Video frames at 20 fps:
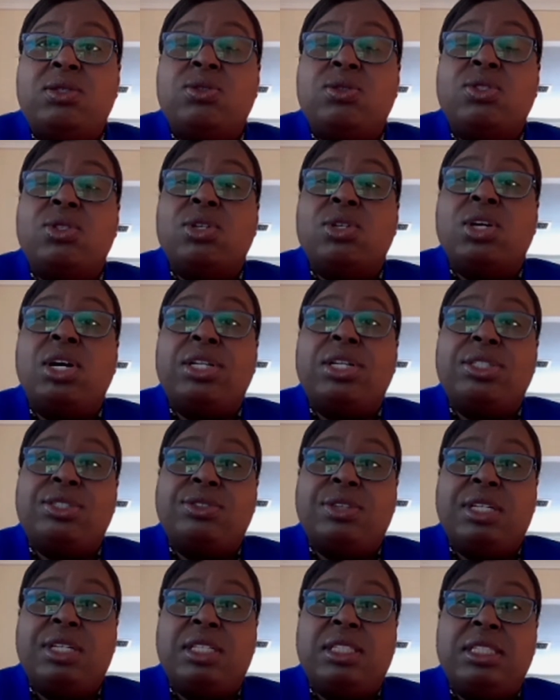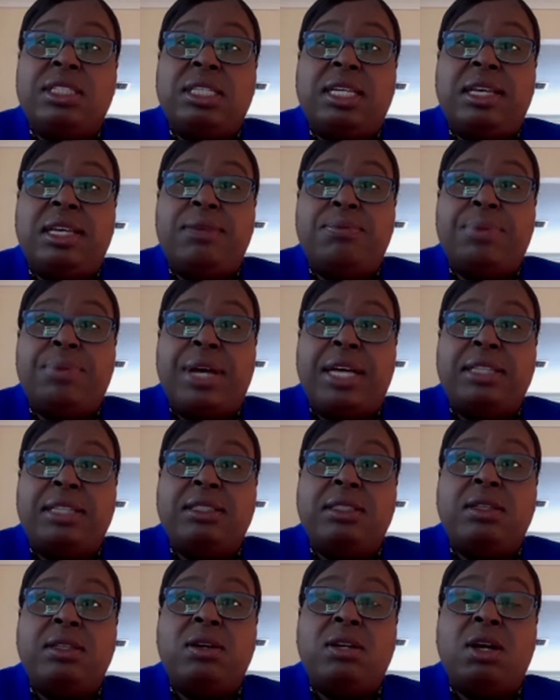sociocultural
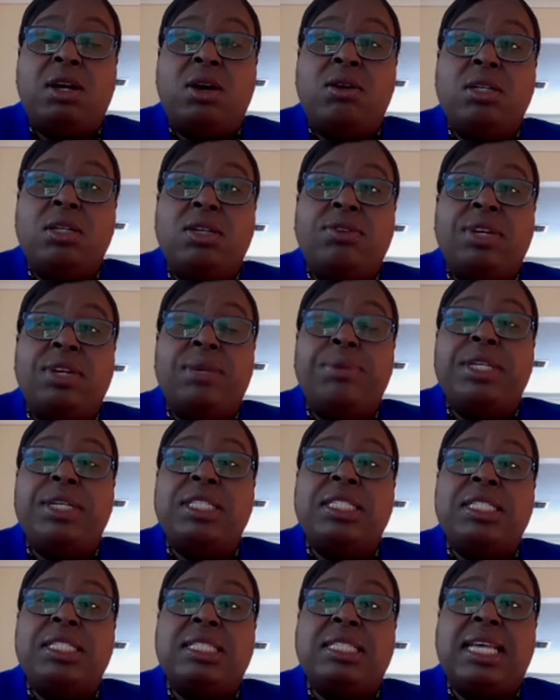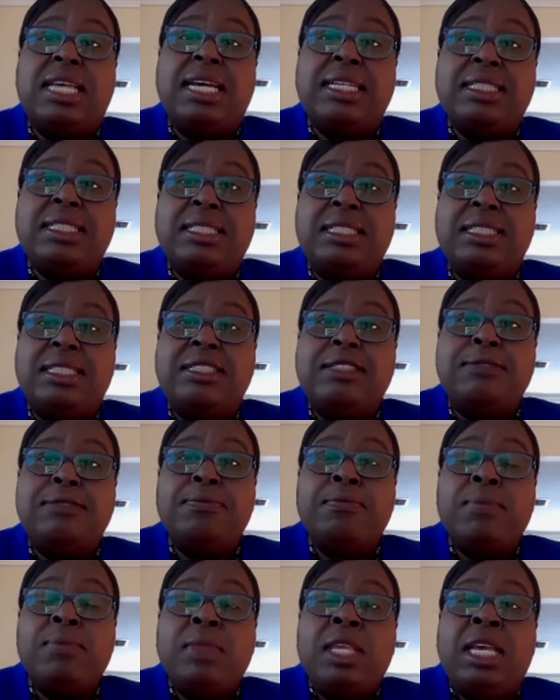impact on our Caribbean societies?
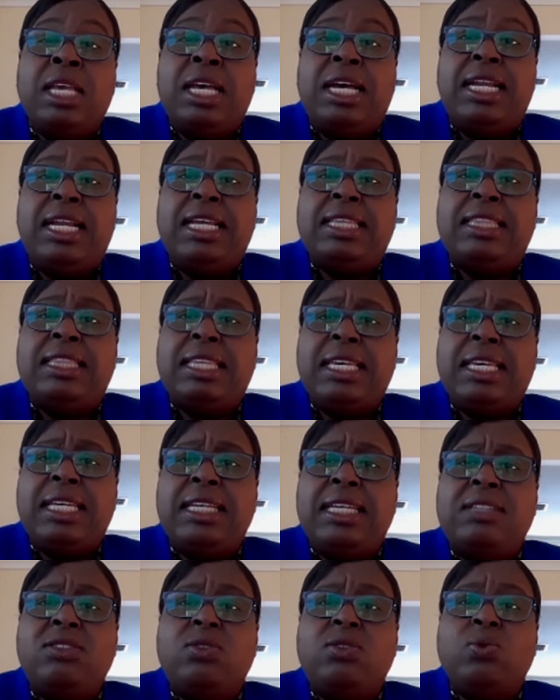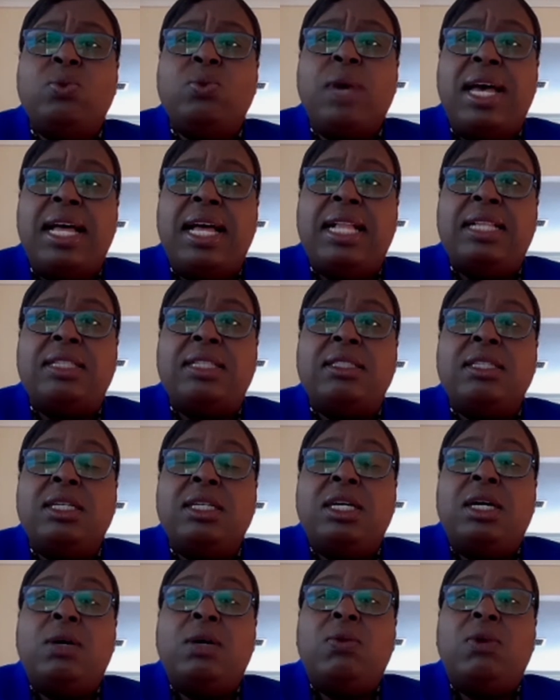And I think as well,
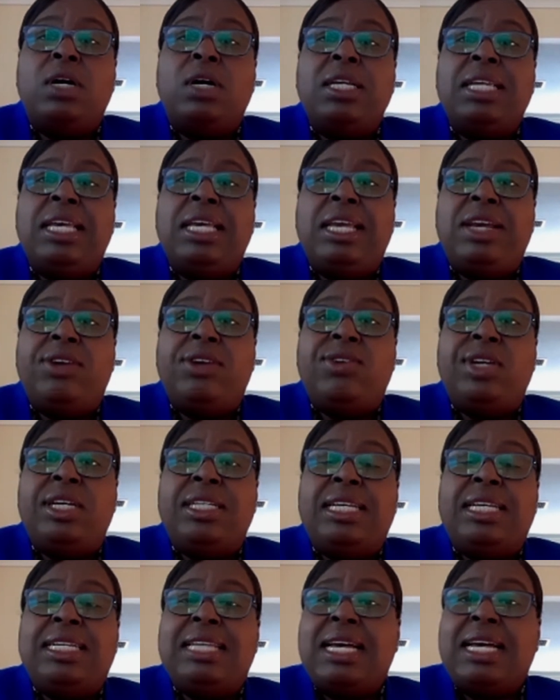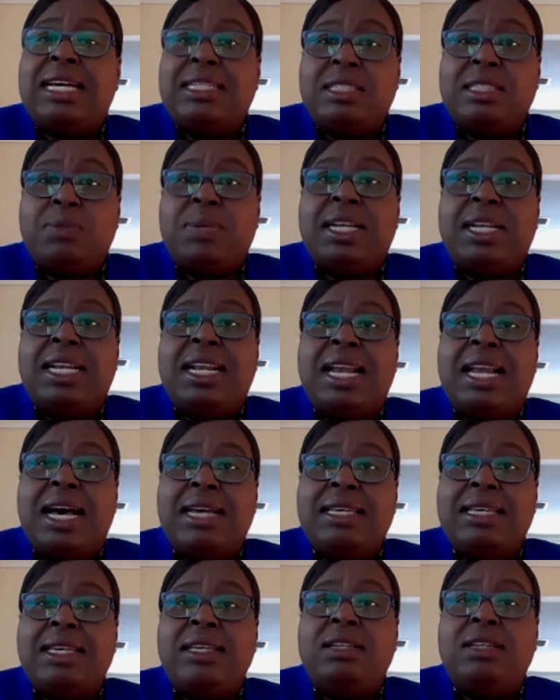one area that has been
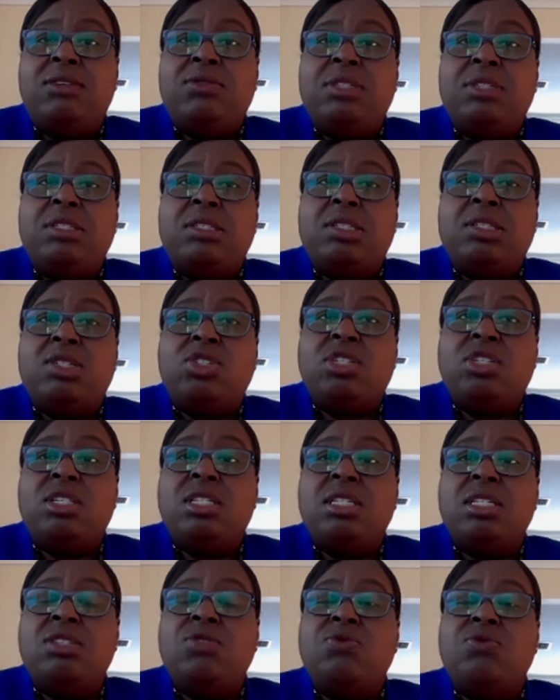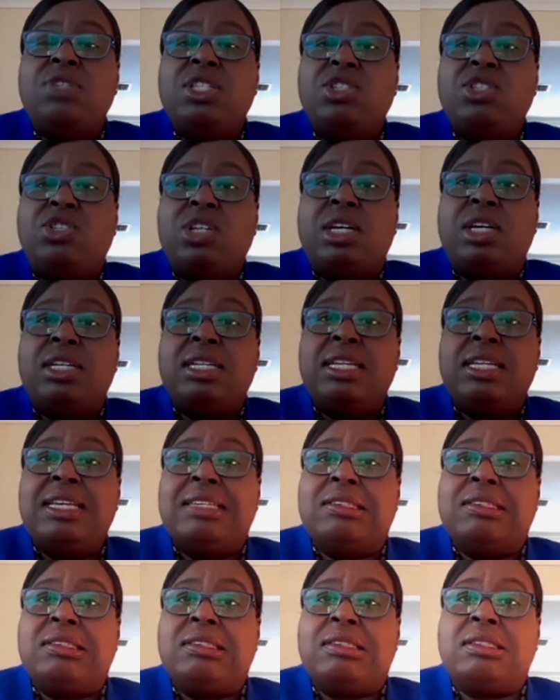lacking in research in this region
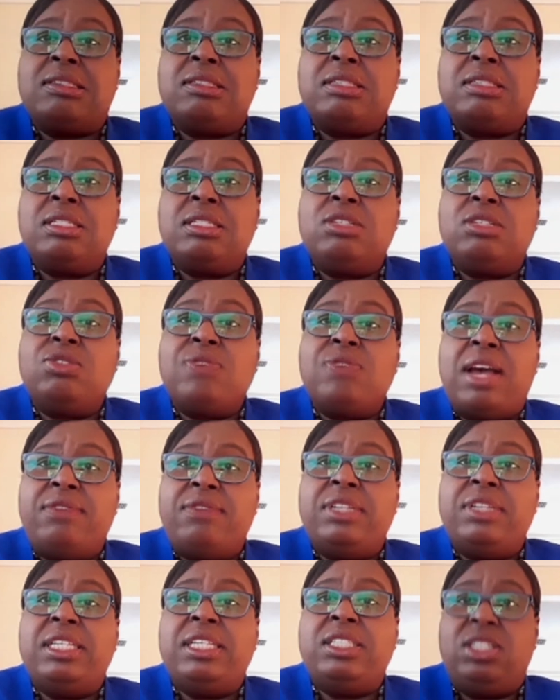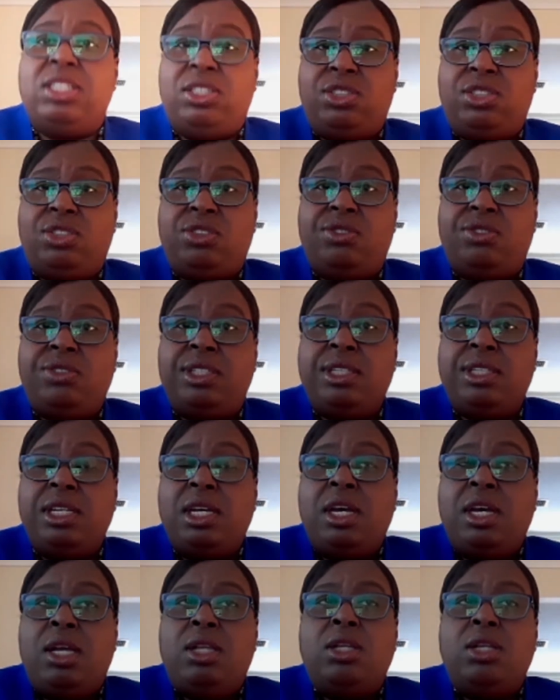is the travel industry.
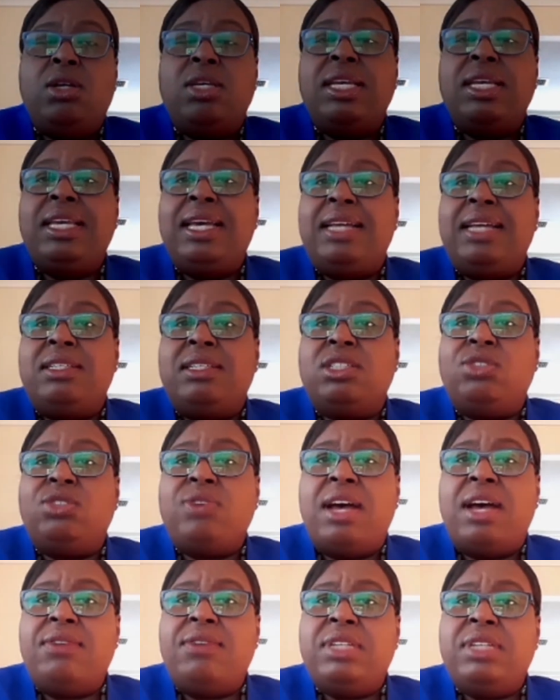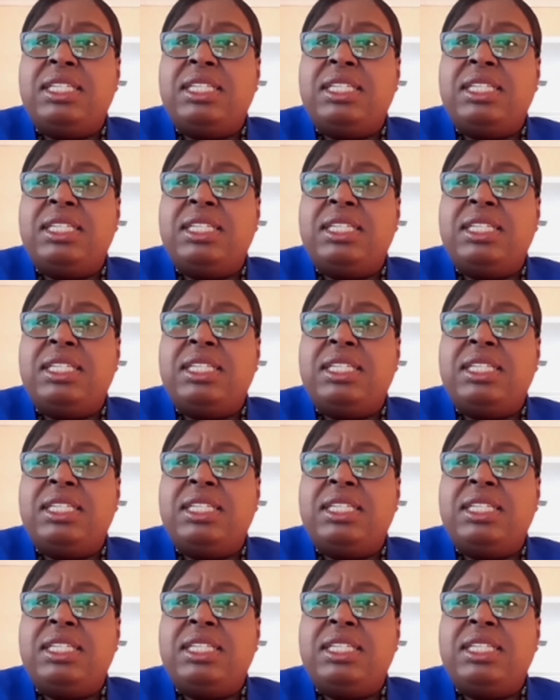Looking at the travel